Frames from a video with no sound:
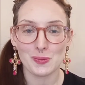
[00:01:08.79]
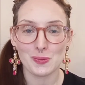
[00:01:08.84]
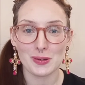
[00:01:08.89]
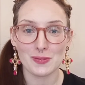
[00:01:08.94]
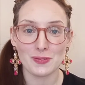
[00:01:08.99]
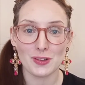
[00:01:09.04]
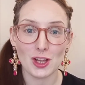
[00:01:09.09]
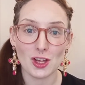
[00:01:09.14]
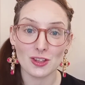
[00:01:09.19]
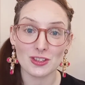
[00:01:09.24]

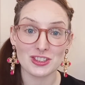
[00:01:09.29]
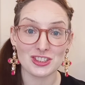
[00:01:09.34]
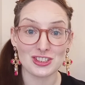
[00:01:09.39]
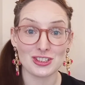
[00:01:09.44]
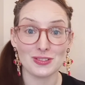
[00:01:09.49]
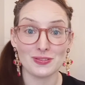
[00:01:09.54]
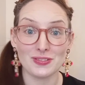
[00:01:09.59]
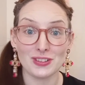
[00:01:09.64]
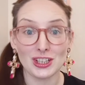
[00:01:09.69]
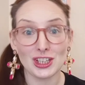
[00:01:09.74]
with
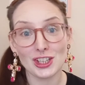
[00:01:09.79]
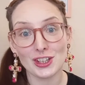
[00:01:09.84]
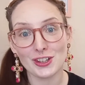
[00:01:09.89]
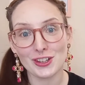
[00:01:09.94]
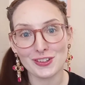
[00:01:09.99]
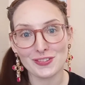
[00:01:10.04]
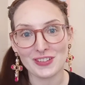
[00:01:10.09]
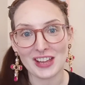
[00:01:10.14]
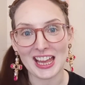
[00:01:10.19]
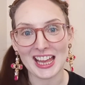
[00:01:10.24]
lots of
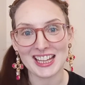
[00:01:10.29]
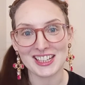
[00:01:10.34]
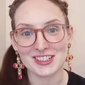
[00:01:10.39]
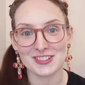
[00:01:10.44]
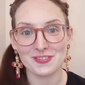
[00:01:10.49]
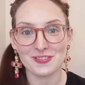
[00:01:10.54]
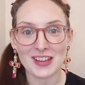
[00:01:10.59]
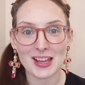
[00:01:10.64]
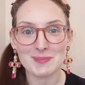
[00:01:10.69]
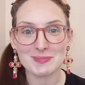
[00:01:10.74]
love
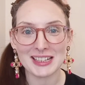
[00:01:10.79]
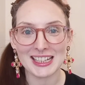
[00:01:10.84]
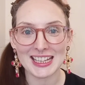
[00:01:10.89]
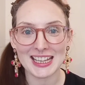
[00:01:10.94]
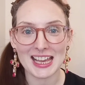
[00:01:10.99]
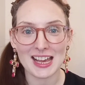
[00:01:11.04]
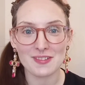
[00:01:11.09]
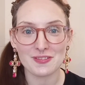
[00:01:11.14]
and family